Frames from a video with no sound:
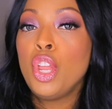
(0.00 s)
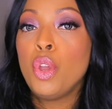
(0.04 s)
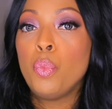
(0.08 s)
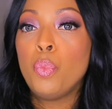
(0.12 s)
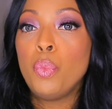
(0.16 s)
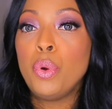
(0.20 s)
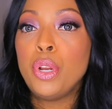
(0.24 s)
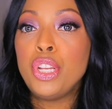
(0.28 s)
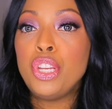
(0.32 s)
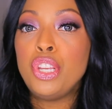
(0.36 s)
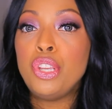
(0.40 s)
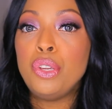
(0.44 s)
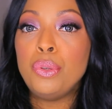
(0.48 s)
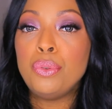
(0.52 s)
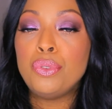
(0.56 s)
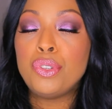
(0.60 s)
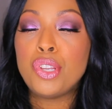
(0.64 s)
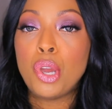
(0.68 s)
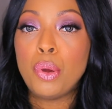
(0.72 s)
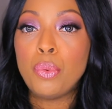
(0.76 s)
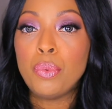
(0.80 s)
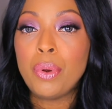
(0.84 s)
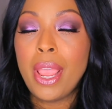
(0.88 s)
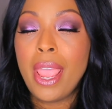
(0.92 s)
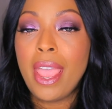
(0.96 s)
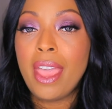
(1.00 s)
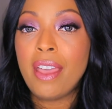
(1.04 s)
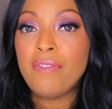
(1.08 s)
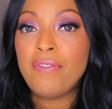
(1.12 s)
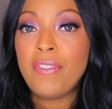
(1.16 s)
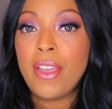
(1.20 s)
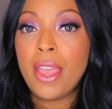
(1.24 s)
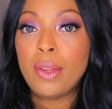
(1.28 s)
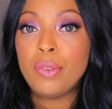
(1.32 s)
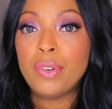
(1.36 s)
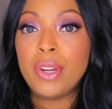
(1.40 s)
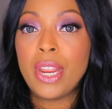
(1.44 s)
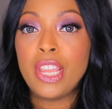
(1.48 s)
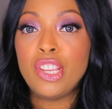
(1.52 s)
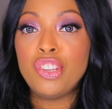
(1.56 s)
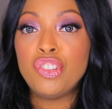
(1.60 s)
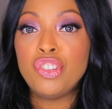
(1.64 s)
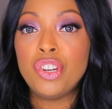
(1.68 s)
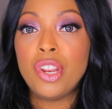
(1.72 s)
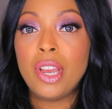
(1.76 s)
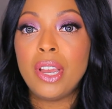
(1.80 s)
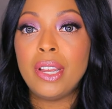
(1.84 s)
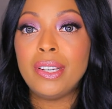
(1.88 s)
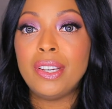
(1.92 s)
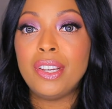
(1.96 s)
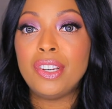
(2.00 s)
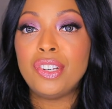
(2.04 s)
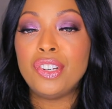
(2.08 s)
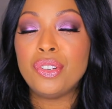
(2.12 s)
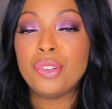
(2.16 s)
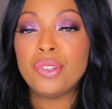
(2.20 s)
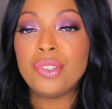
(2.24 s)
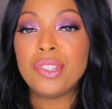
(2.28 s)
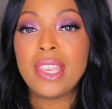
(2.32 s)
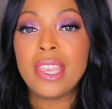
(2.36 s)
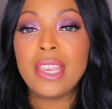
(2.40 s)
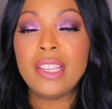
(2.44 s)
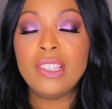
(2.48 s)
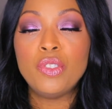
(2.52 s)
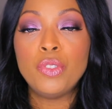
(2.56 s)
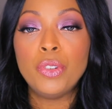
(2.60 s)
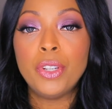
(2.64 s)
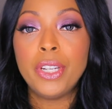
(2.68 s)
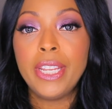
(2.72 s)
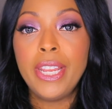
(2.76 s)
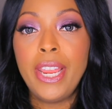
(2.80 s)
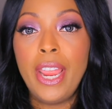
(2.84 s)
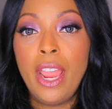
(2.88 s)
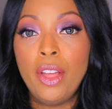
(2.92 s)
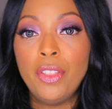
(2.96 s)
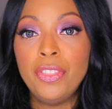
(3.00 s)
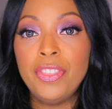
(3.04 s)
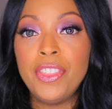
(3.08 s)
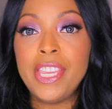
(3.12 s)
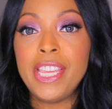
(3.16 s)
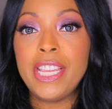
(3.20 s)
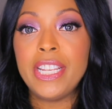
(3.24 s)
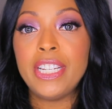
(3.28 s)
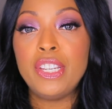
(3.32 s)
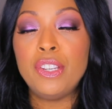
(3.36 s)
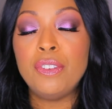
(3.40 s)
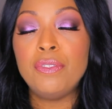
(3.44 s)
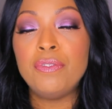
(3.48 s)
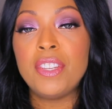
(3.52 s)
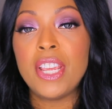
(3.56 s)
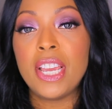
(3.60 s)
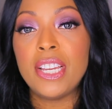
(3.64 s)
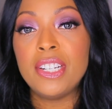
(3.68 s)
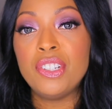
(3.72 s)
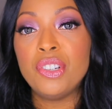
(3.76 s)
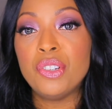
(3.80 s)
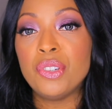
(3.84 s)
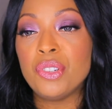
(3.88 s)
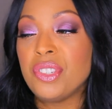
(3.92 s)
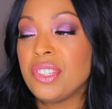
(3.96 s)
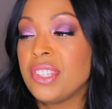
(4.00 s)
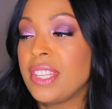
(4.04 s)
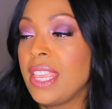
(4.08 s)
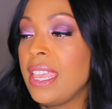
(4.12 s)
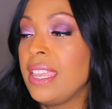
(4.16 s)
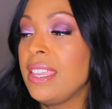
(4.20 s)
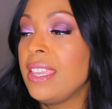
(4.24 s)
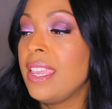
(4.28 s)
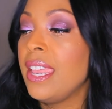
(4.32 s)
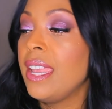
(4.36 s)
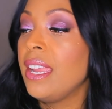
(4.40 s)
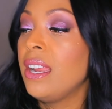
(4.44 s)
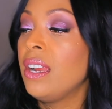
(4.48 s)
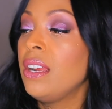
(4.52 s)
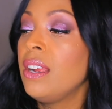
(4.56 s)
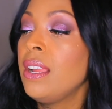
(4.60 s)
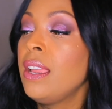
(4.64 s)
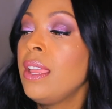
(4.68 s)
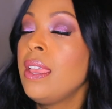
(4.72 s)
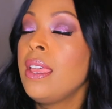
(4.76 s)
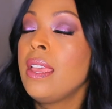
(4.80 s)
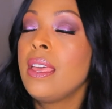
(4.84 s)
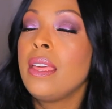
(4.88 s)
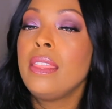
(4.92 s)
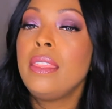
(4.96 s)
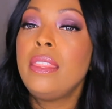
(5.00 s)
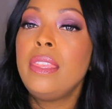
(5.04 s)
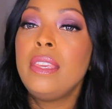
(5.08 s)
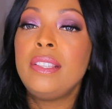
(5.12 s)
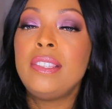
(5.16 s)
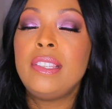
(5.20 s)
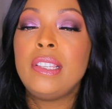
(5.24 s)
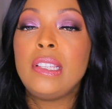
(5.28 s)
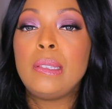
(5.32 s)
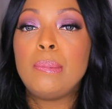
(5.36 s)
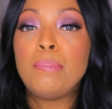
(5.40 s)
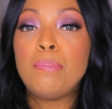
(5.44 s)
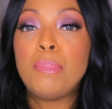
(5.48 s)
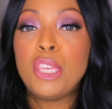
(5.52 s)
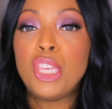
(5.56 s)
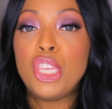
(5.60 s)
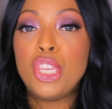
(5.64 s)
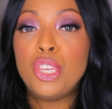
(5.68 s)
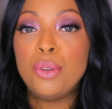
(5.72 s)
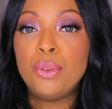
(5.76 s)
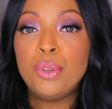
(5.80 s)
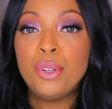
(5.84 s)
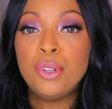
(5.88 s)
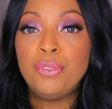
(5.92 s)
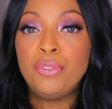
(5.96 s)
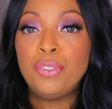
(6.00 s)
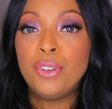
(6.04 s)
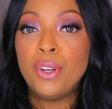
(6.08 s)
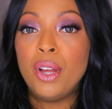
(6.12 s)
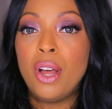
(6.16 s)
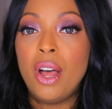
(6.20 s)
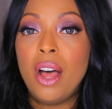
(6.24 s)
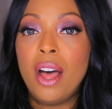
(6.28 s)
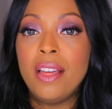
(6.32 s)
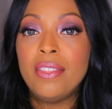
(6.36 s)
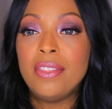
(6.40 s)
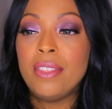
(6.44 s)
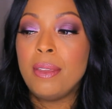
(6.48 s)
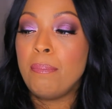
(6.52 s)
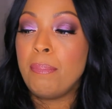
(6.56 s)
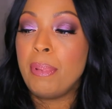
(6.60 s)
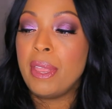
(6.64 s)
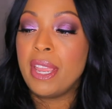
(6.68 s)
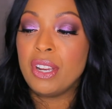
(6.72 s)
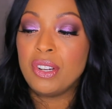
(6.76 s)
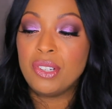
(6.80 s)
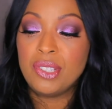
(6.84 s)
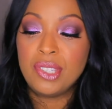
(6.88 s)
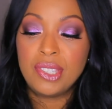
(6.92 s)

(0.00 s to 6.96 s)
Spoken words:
when you don't have foundation on and your skin's really healthy and you've done your skincare, this is beautiful on the bare